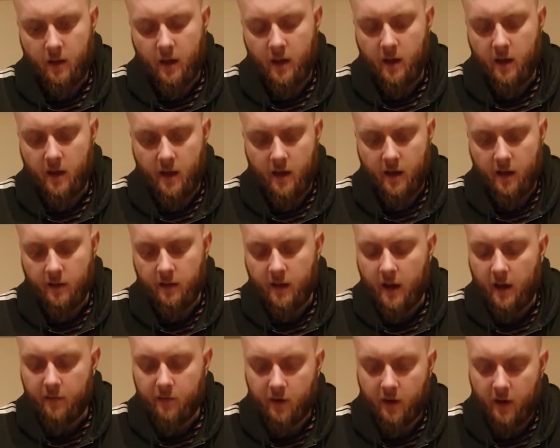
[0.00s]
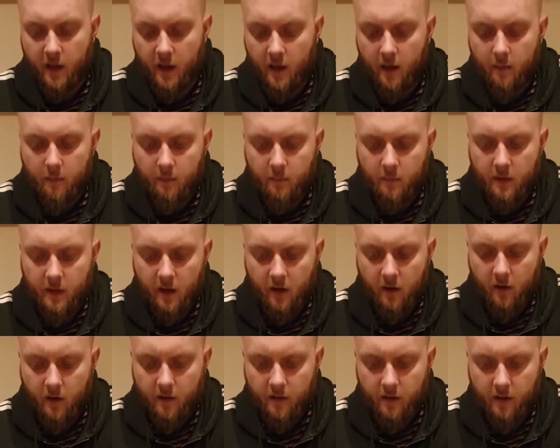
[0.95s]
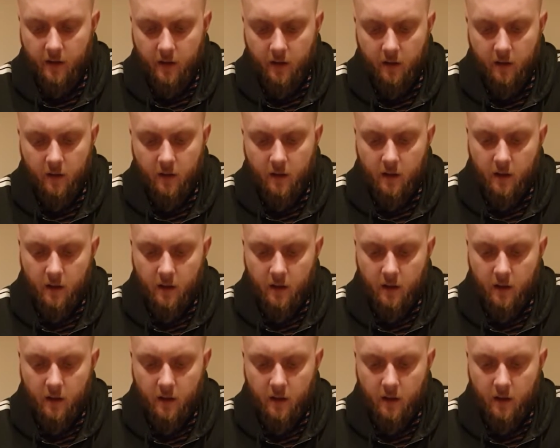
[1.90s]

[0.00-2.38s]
and attack for game, that kind of thing.